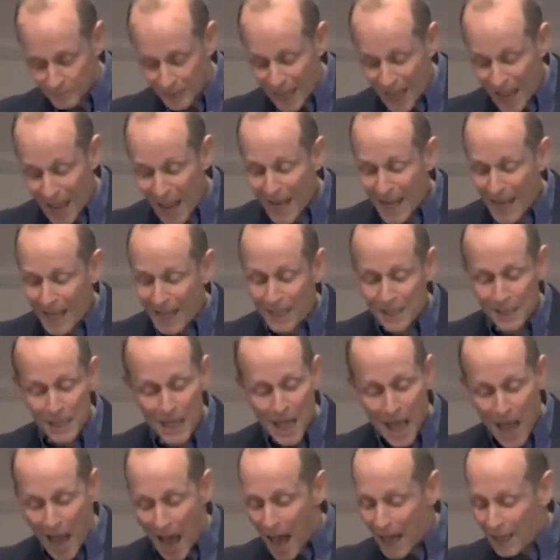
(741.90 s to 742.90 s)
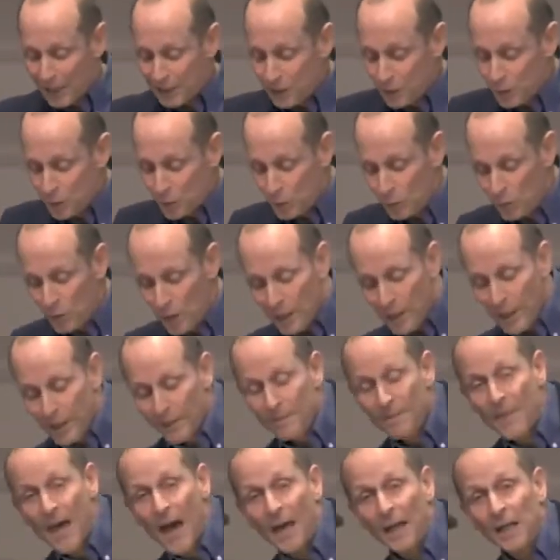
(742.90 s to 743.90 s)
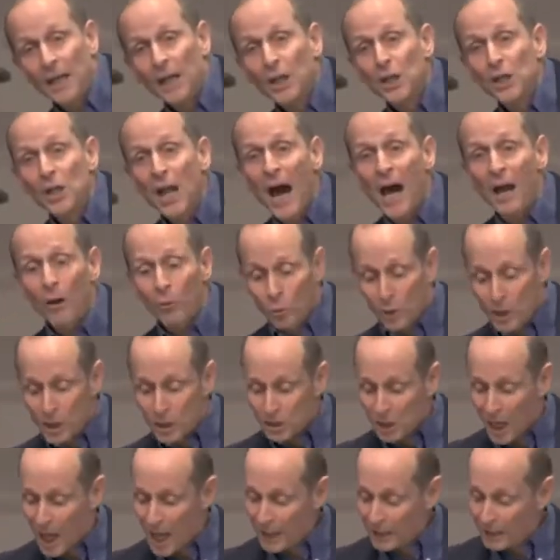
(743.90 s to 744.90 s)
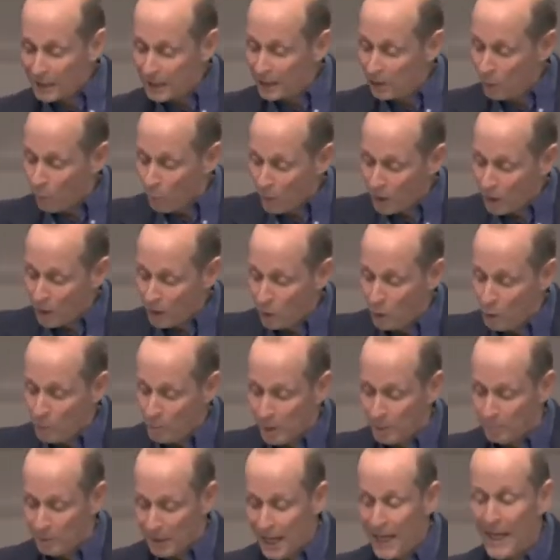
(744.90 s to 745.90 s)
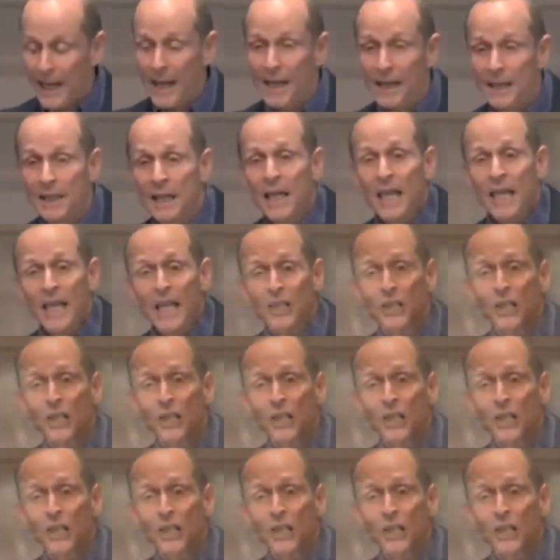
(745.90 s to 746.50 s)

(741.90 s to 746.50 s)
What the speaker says: And I knew that not recycling one aluminum can is